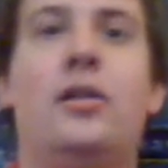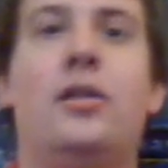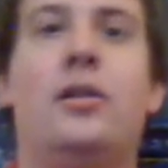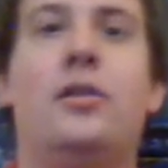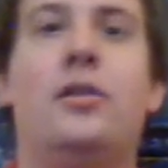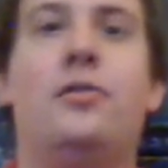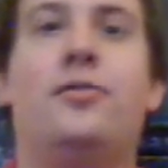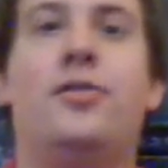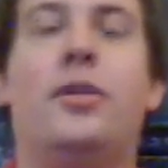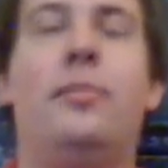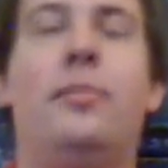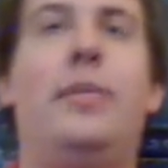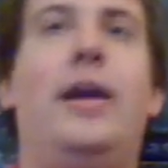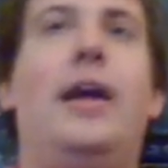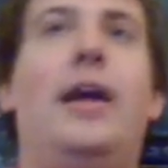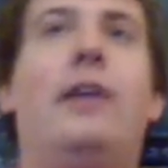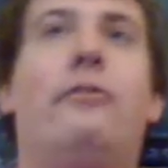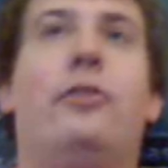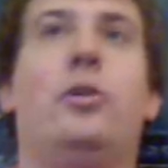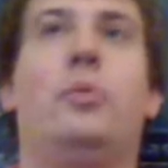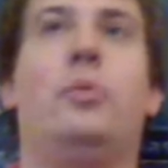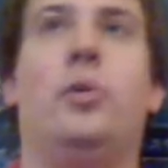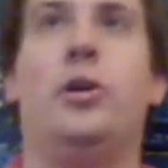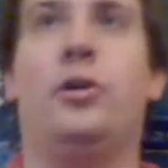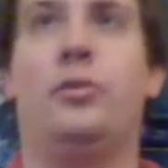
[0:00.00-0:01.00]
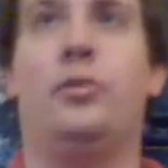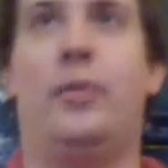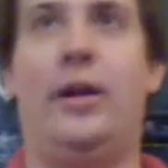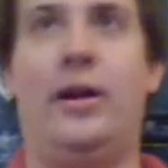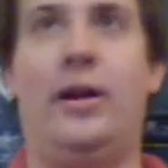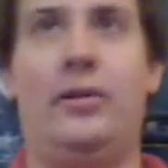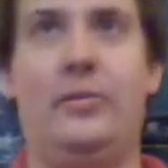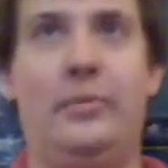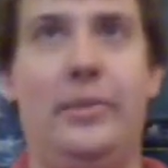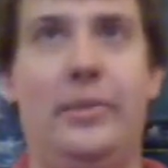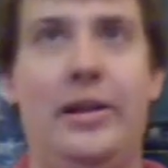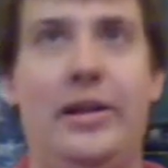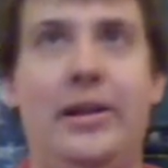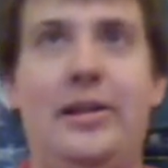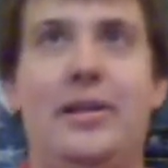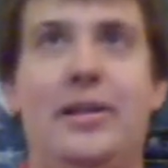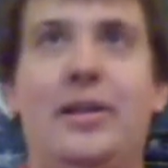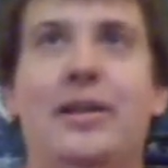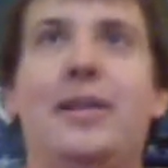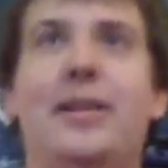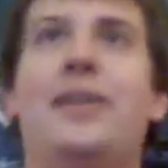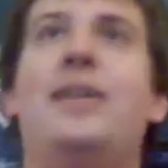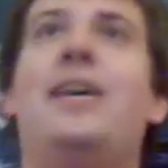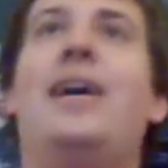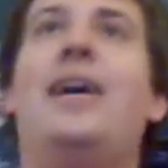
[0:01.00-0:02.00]
from everyone around me.
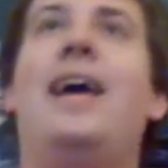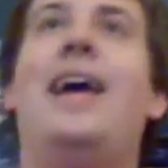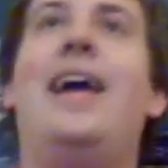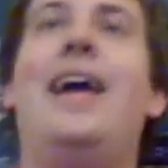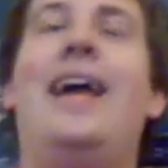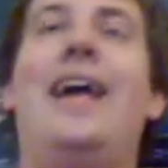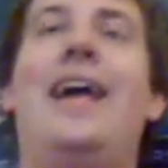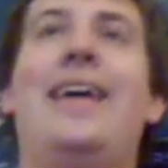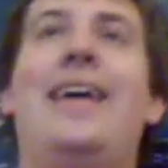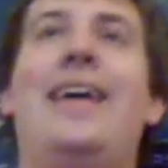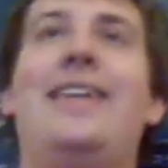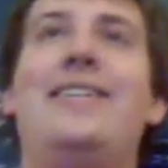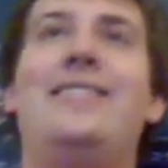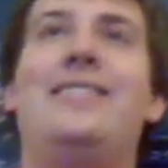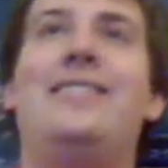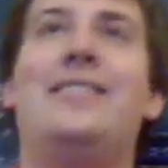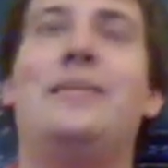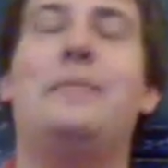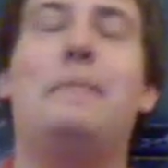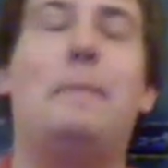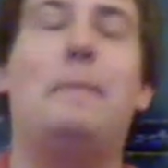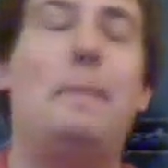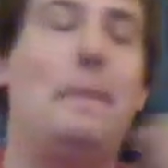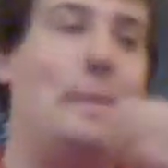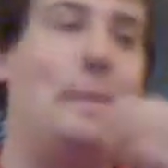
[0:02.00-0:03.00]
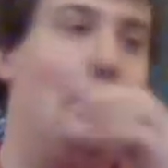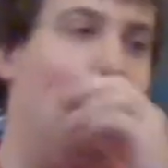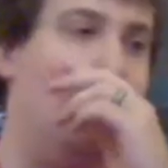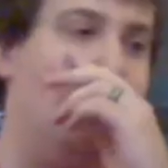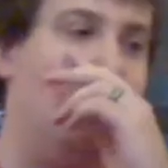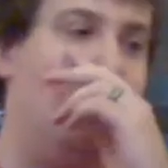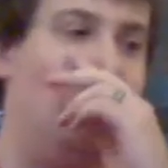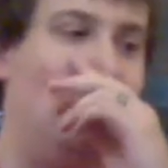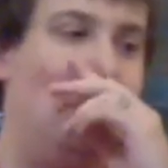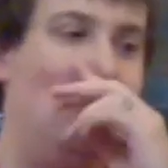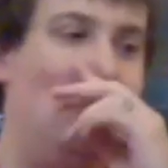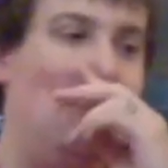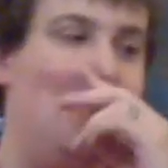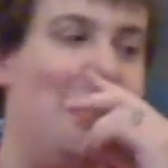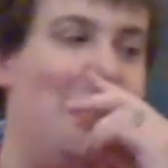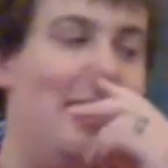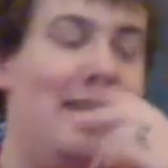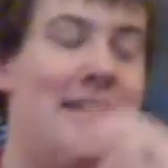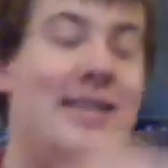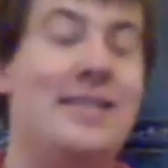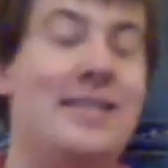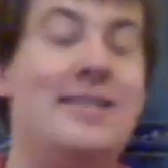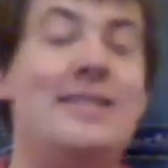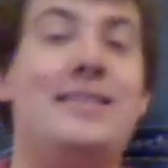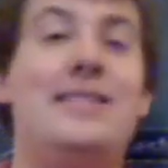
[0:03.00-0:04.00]
And
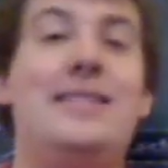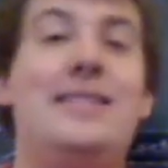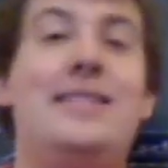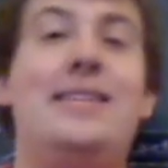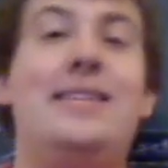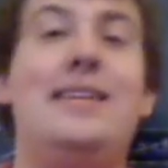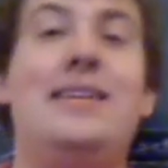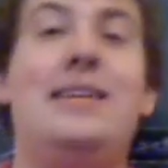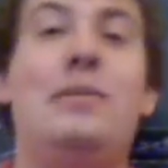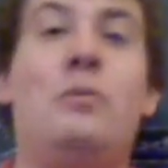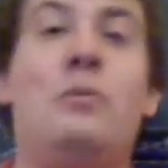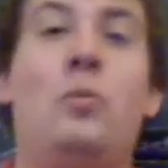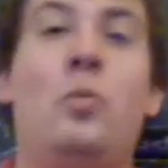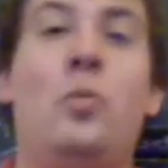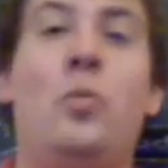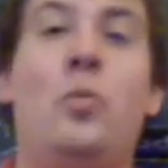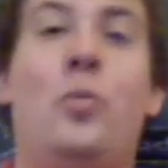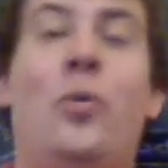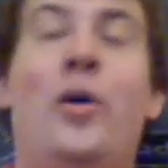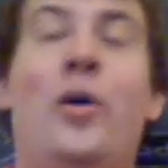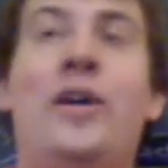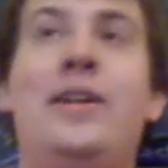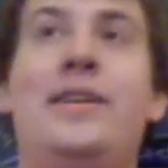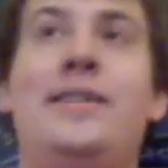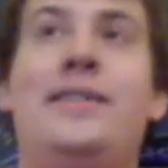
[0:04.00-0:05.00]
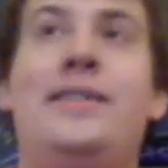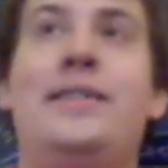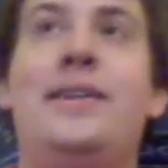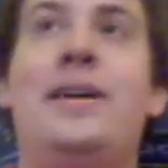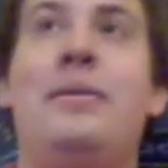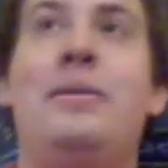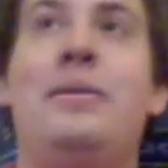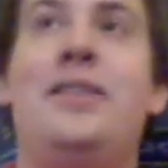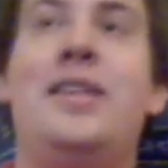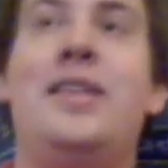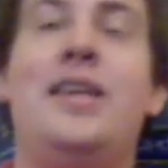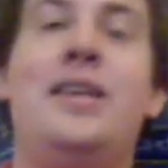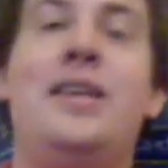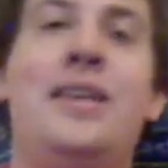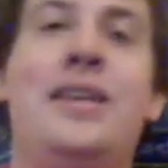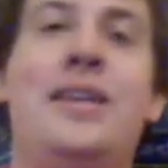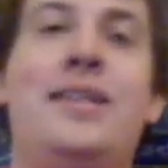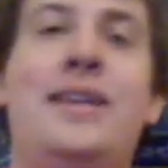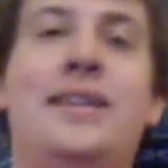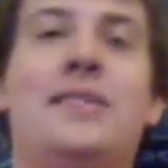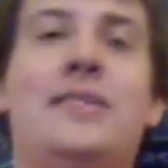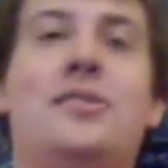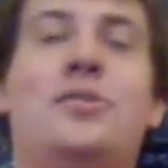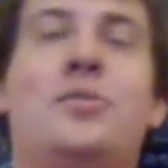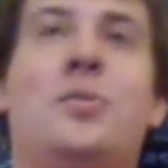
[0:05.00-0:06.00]
it, what it, I mean, and
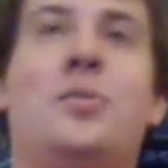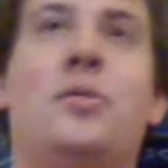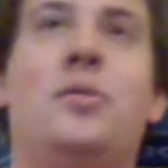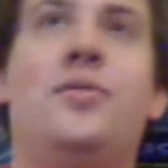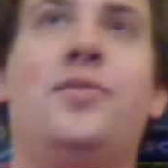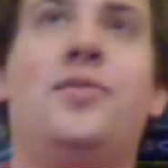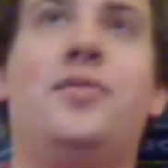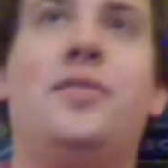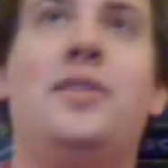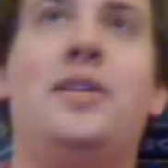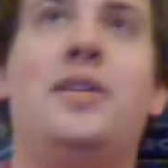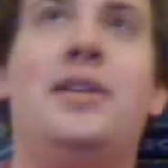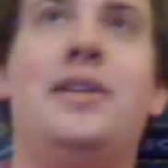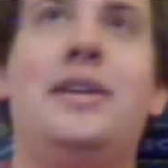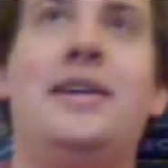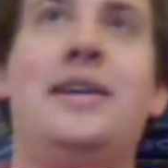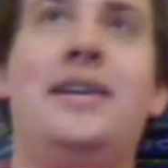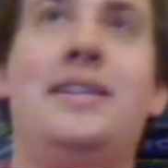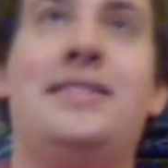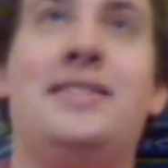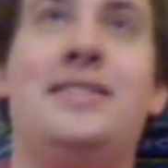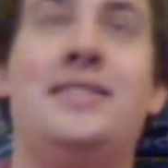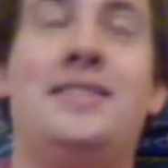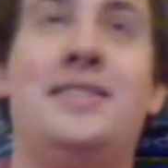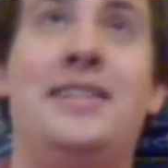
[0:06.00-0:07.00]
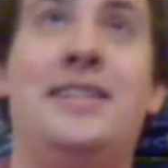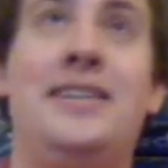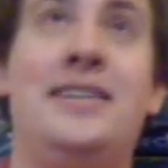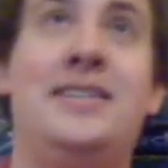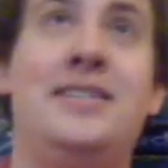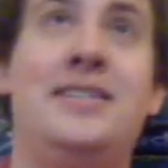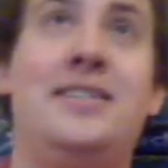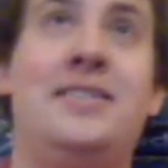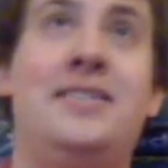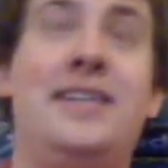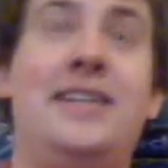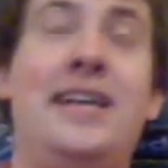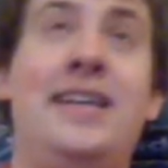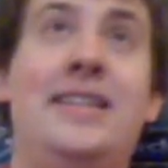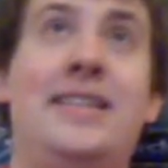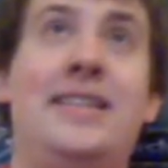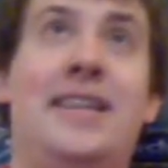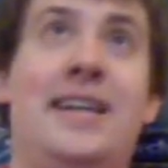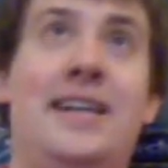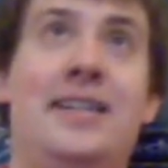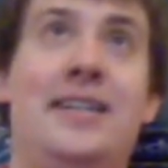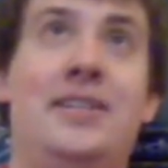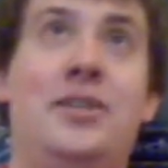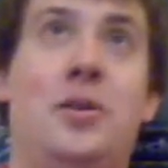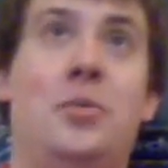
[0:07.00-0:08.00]
that's sort of, it's a state that
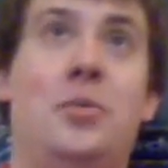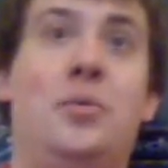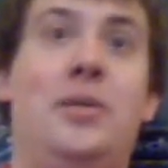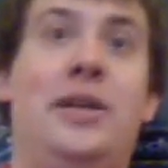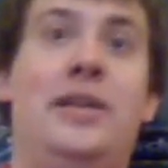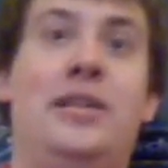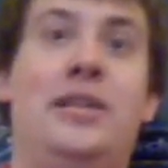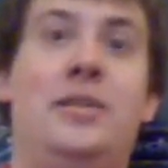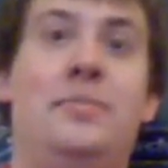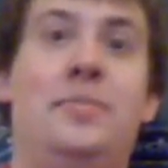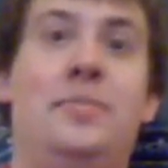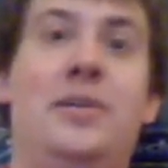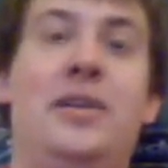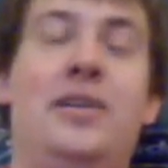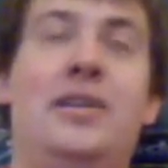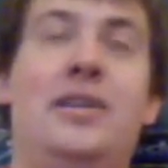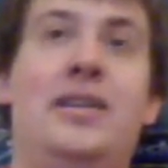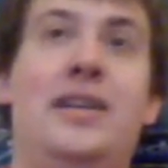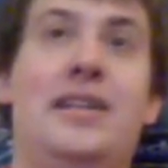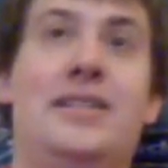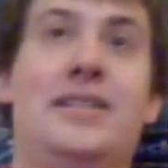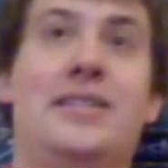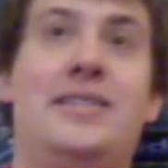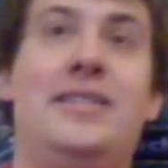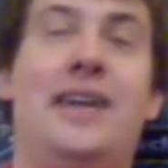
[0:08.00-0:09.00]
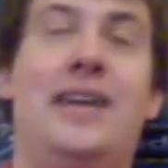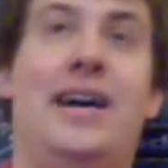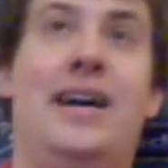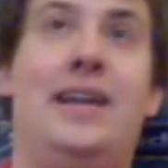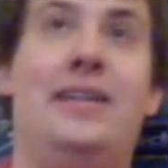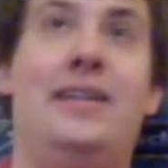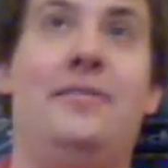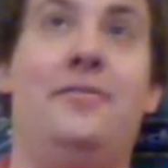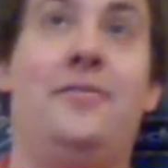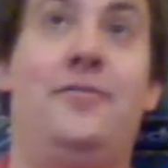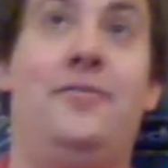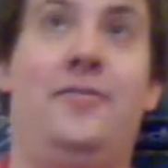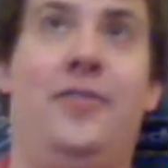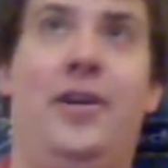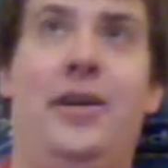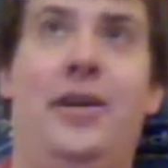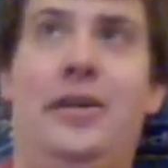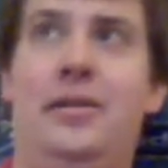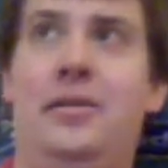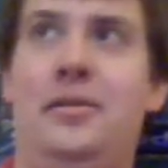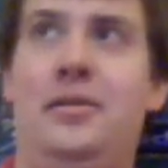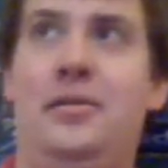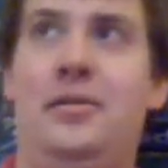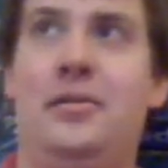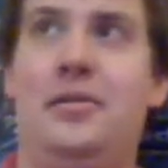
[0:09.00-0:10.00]
I don't like to be in. It's not fun
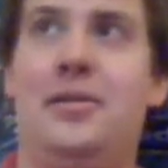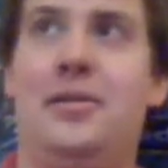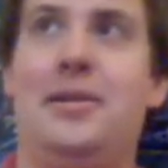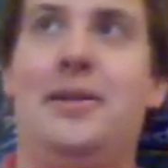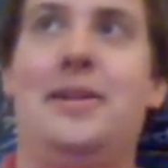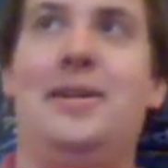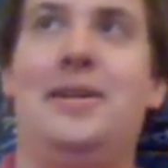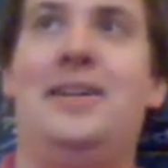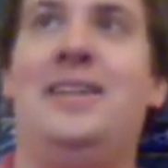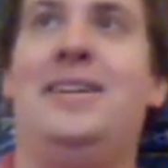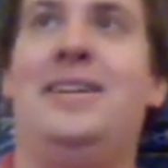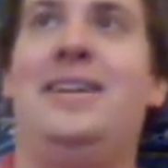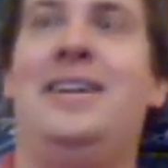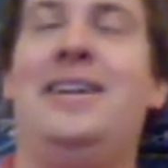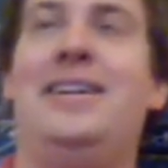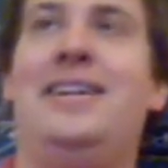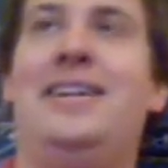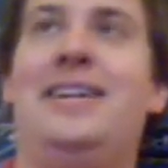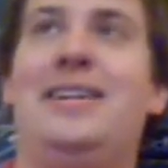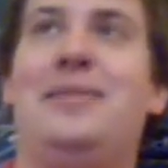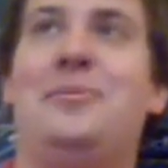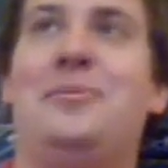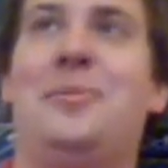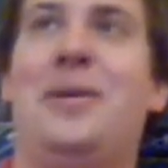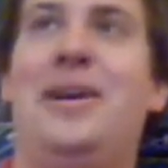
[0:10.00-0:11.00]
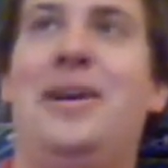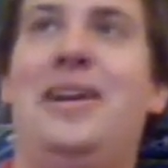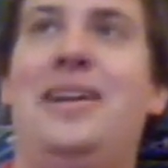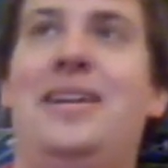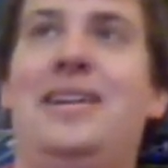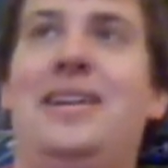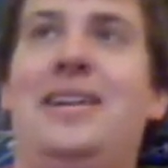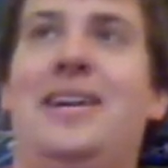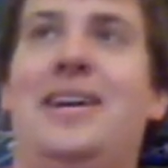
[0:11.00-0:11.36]
in any way,